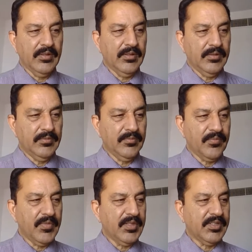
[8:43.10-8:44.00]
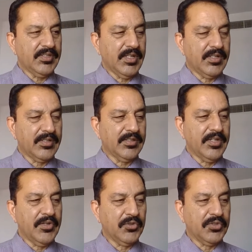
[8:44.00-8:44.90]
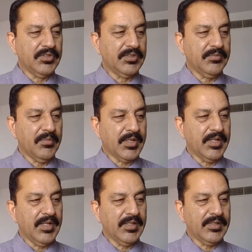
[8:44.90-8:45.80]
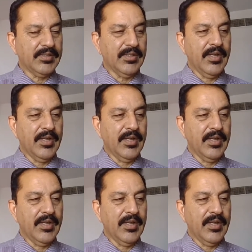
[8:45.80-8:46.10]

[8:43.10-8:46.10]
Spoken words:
uh, a result reduces metallic